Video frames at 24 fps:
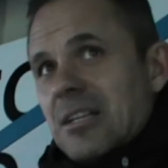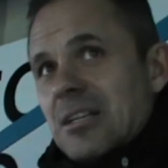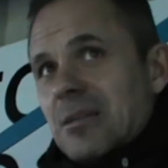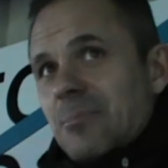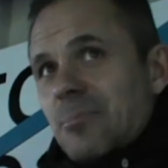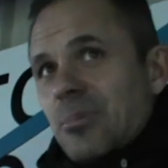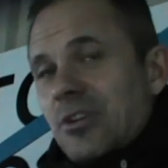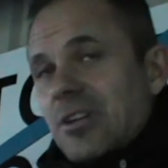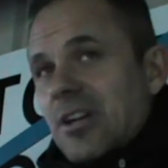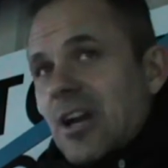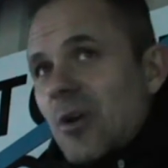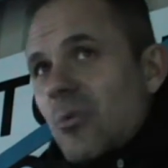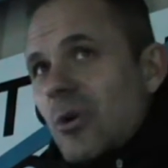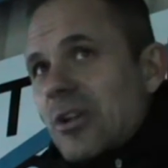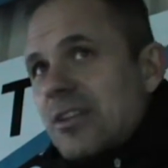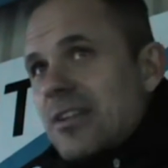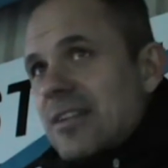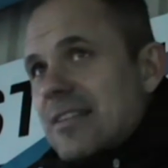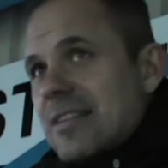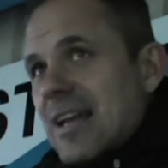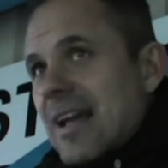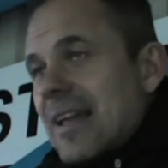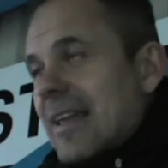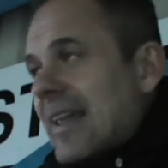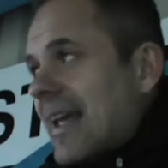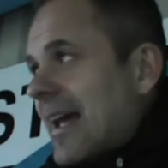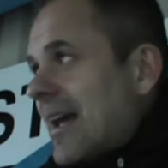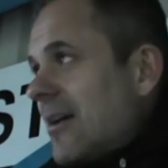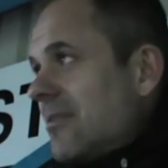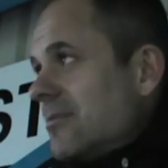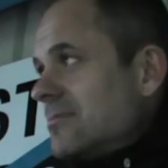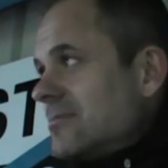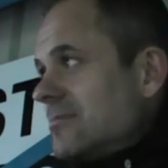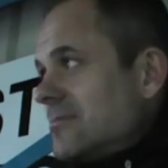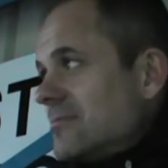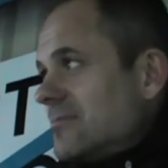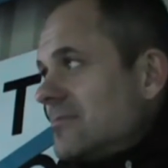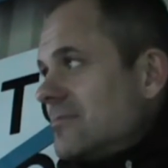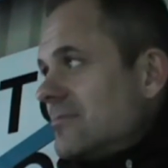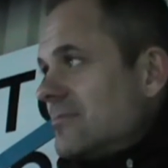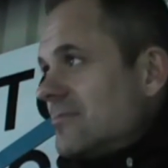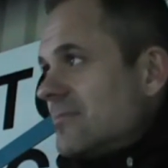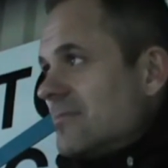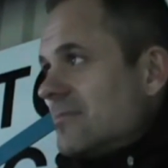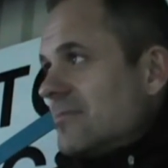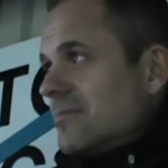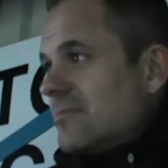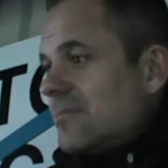But you know, when you take out
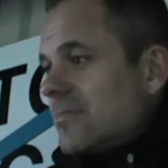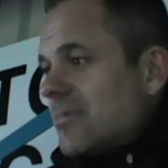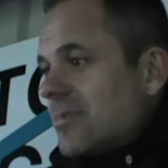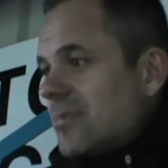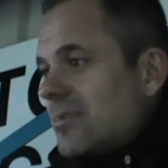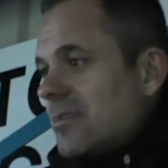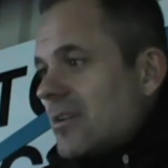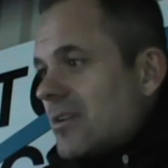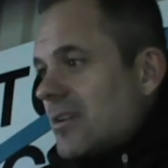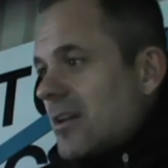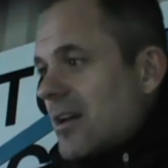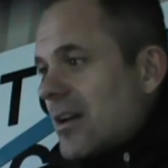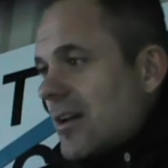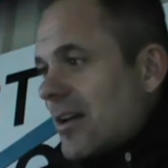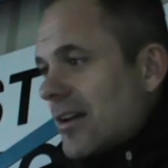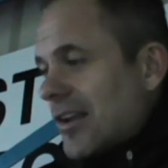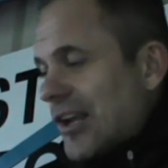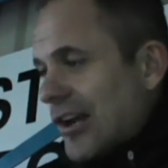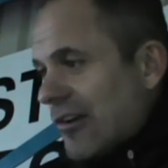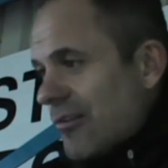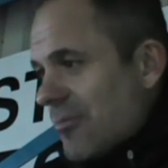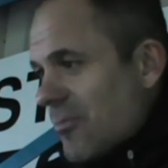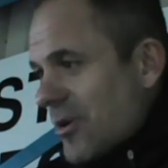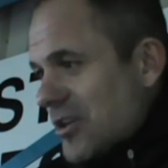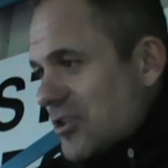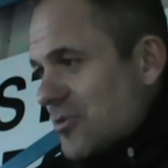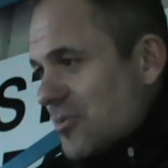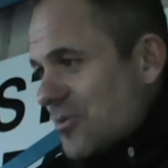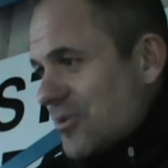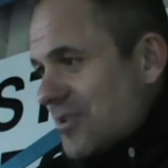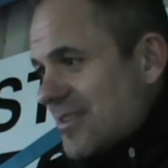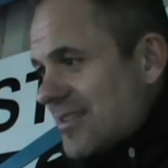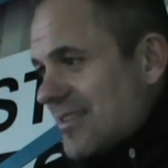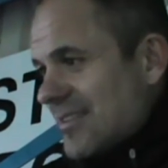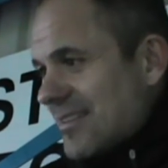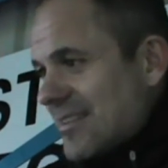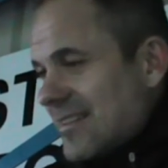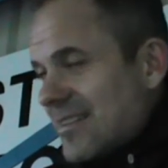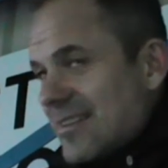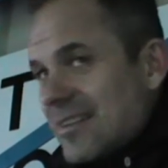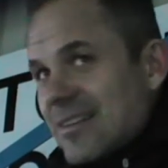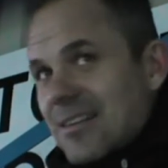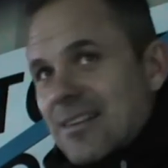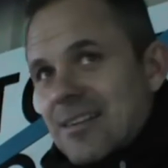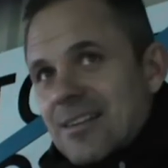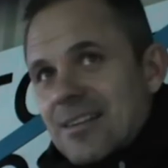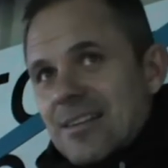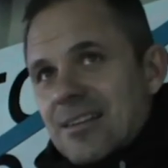Kieran Westwood,
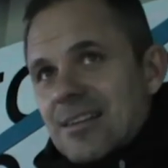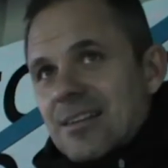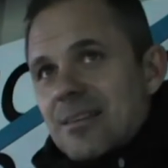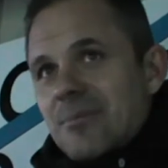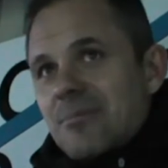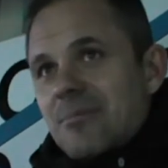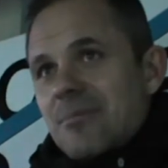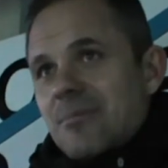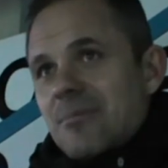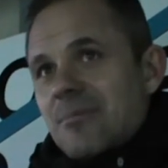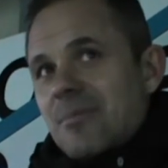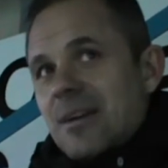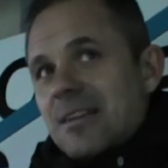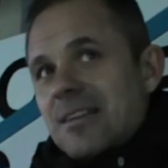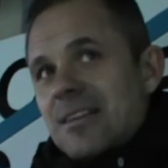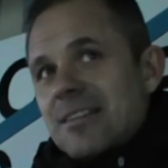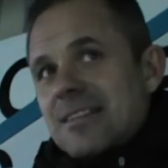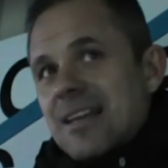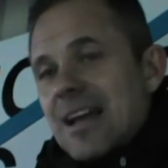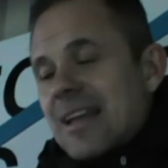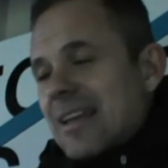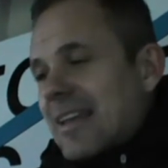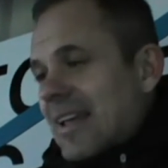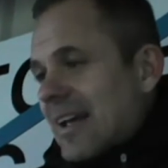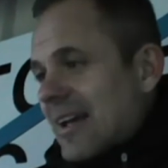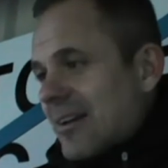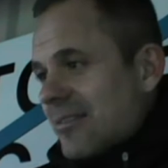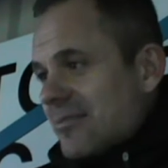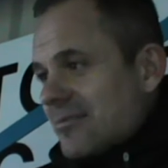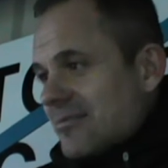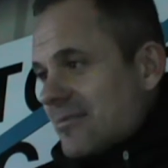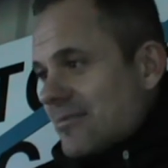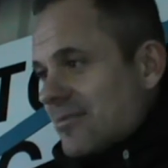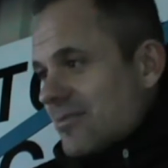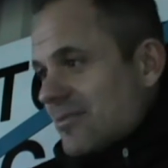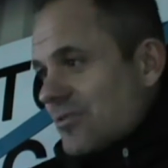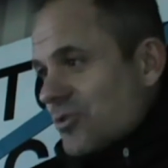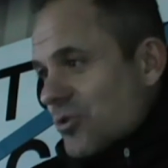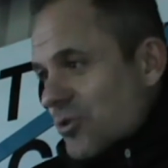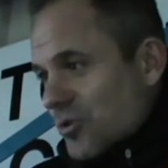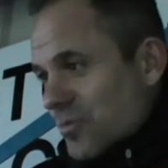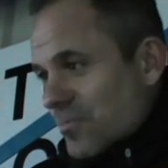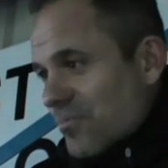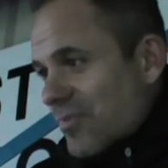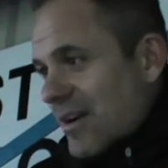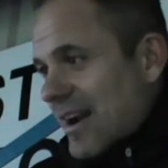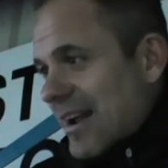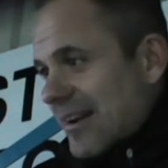when you take out
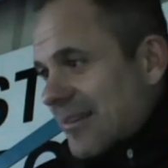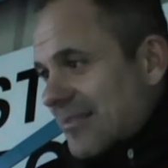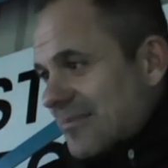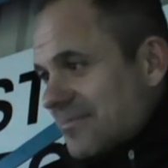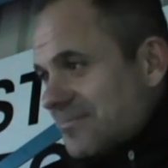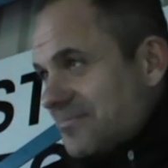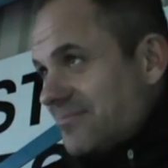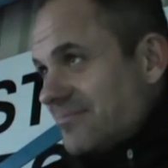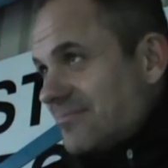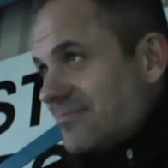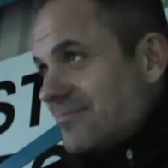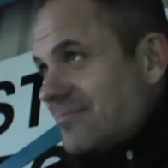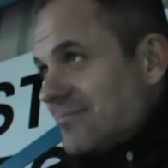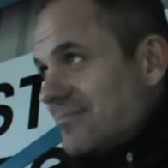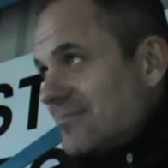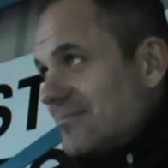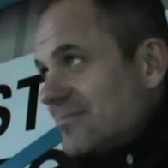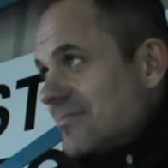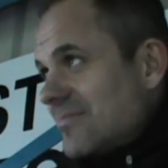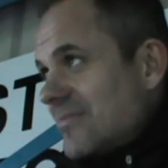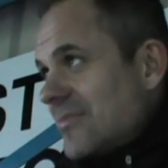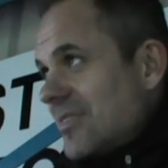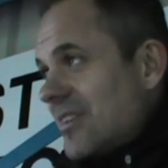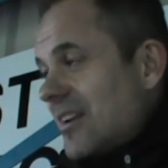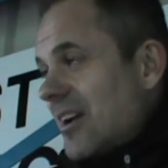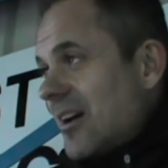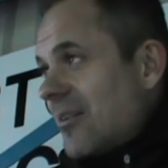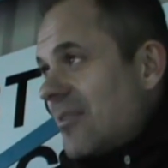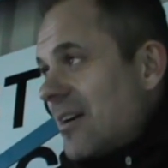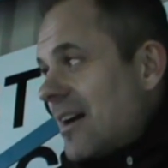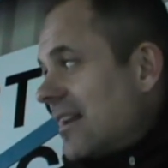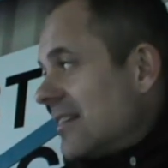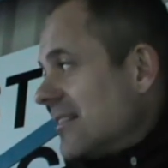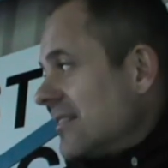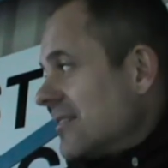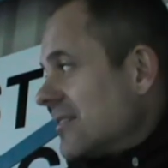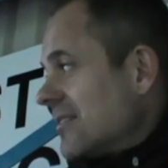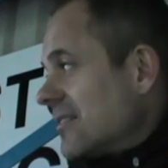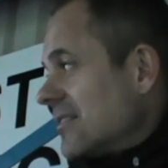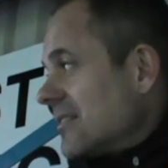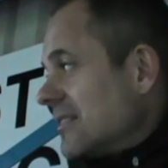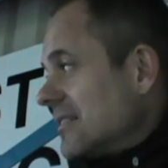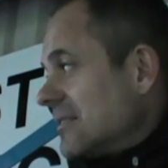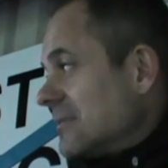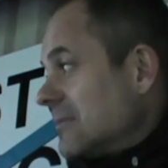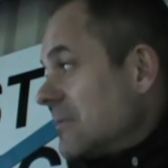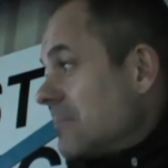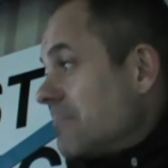Jordan Brown, you know, and
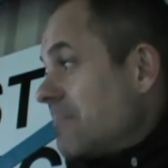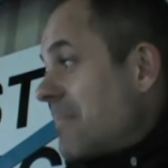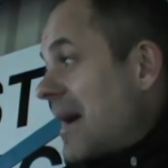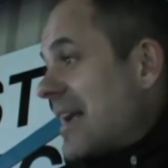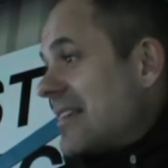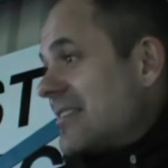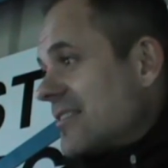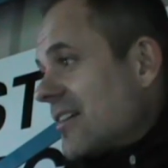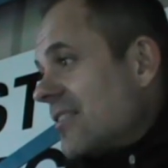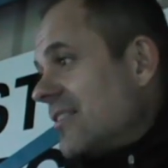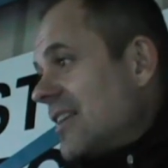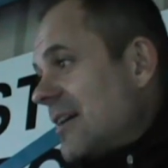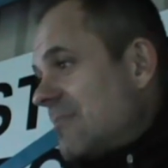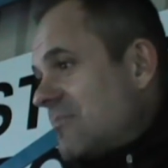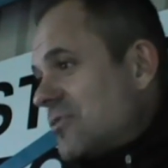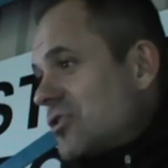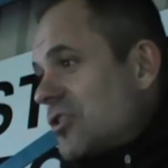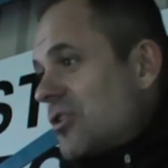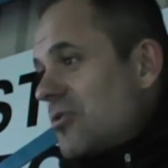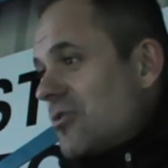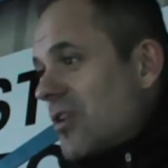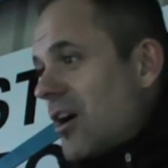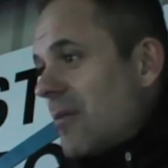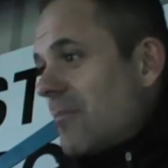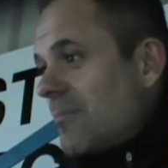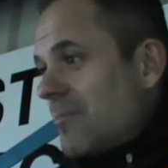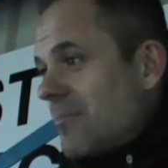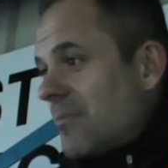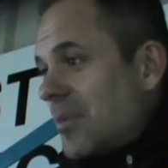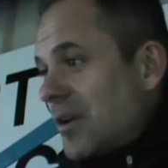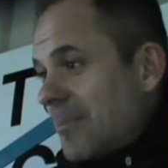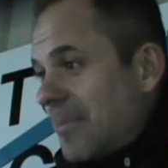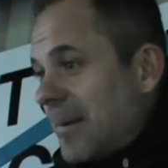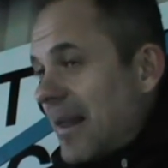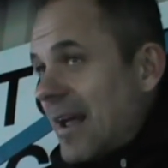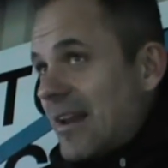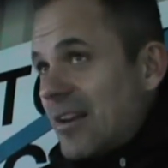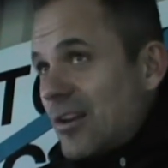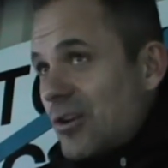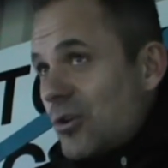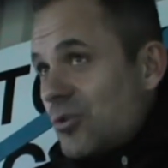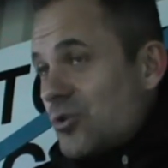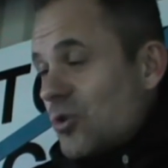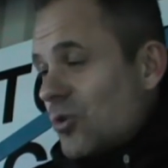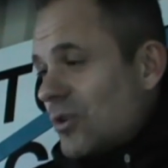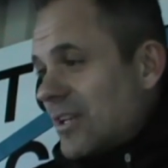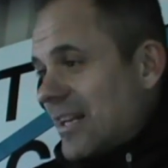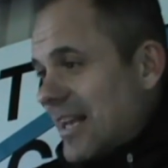based on them 2 not being playing, you
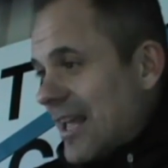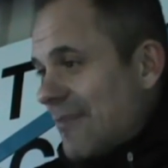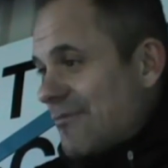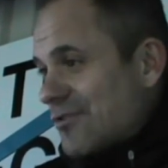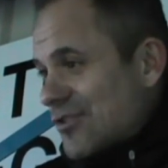lose all your left